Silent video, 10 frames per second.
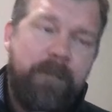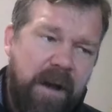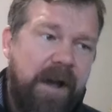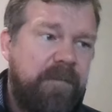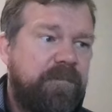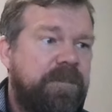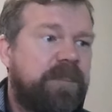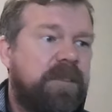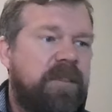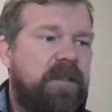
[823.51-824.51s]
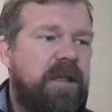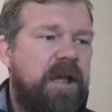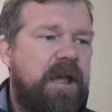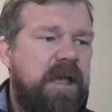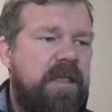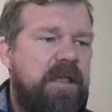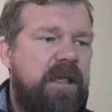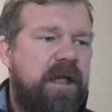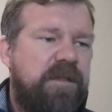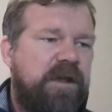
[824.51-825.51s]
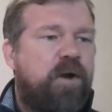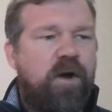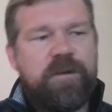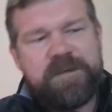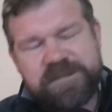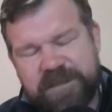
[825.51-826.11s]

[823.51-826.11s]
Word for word: But the economists